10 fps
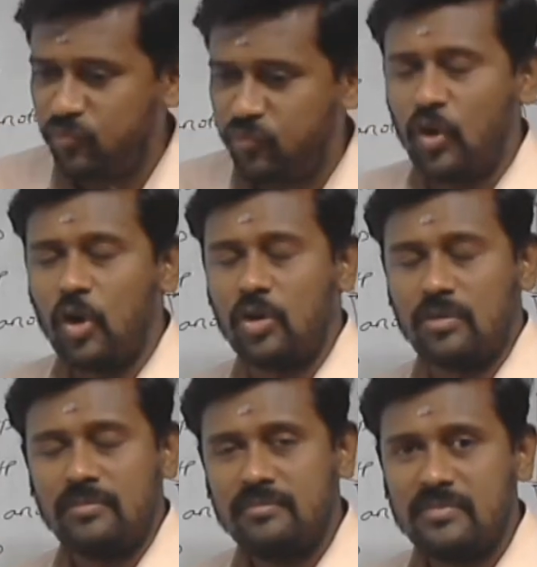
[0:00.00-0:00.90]

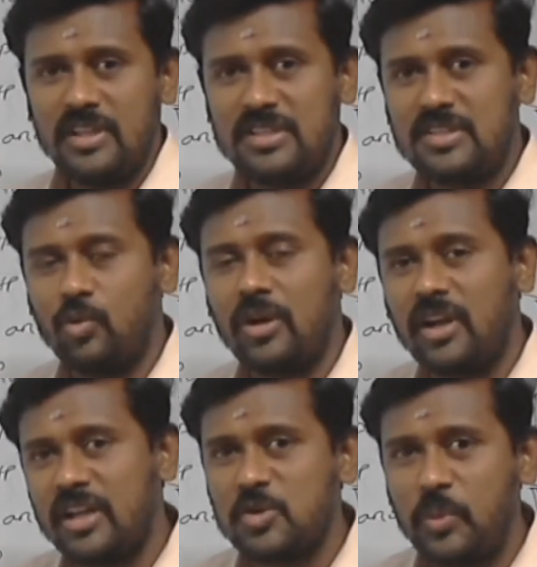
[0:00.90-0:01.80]
floor is your
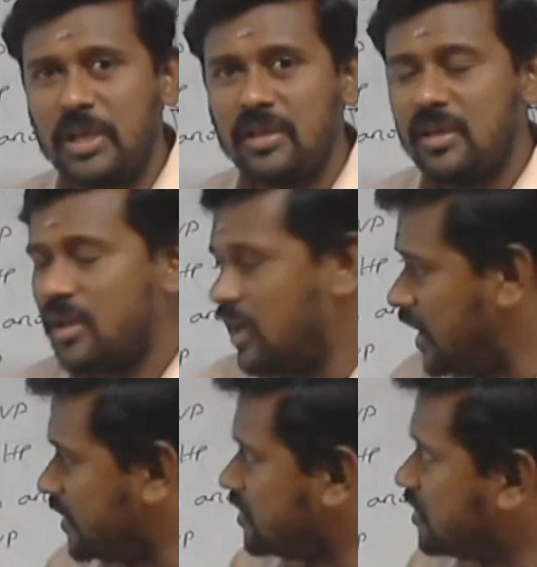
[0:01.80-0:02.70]
HP
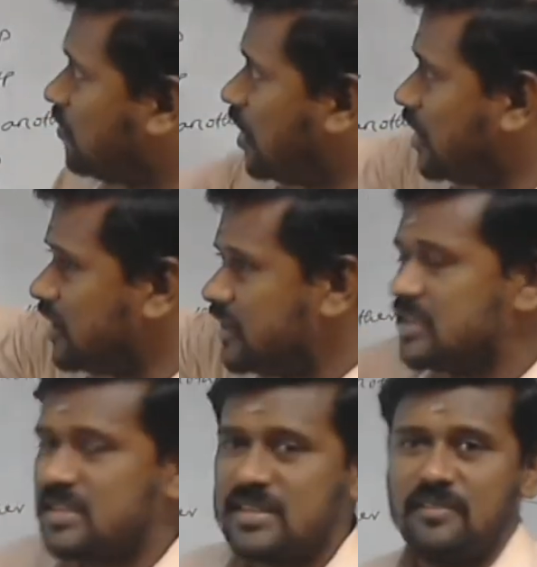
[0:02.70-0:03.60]
and the wall
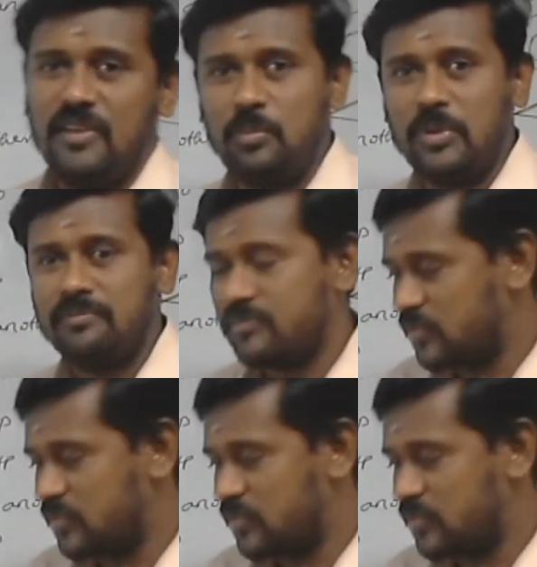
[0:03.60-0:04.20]
is the VP.